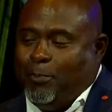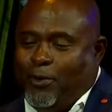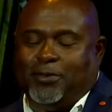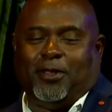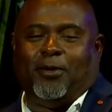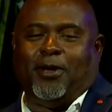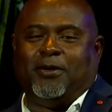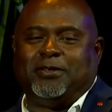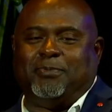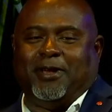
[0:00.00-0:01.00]
both
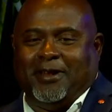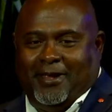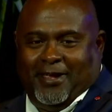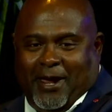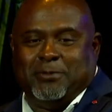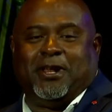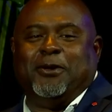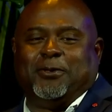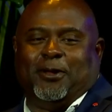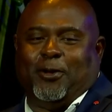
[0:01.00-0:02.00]
lawyers, but he was
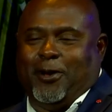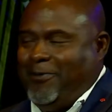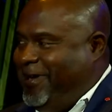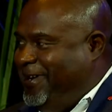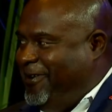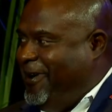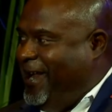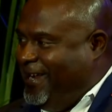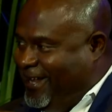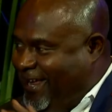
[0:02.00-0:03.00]
gonna do the lawyering here
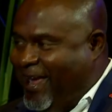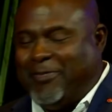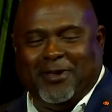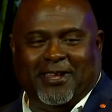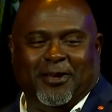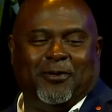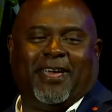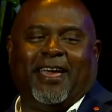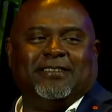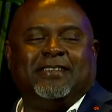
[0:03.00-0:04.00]
and lay out the legal
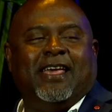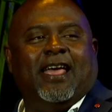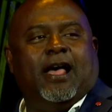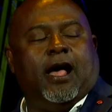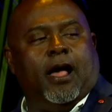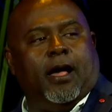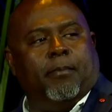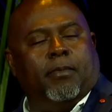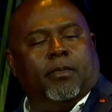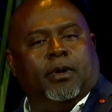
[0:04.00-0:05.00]
case.
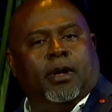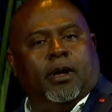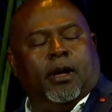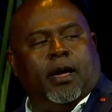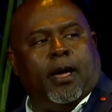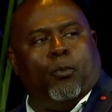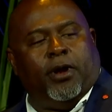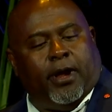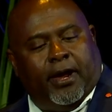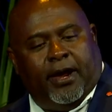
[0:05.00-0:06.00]
Um,
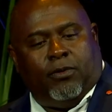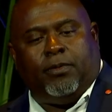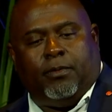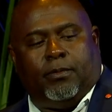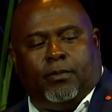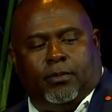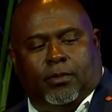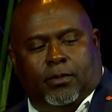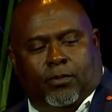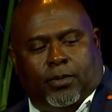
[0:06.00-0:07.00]
when I hear
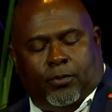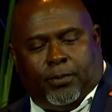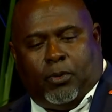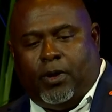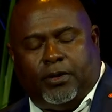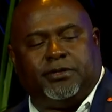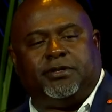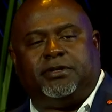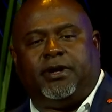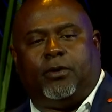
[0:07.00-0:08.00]
what Paul
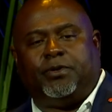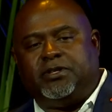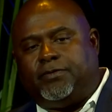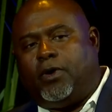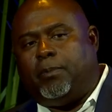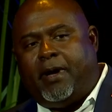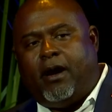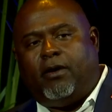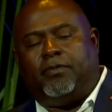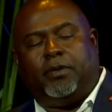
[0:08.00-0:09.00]
just shared, which is very
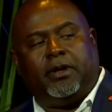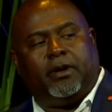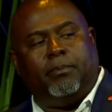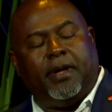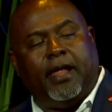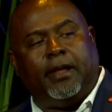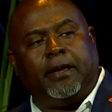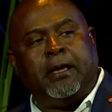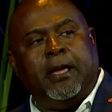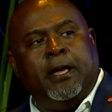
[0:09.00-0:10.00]
powerful and compelling,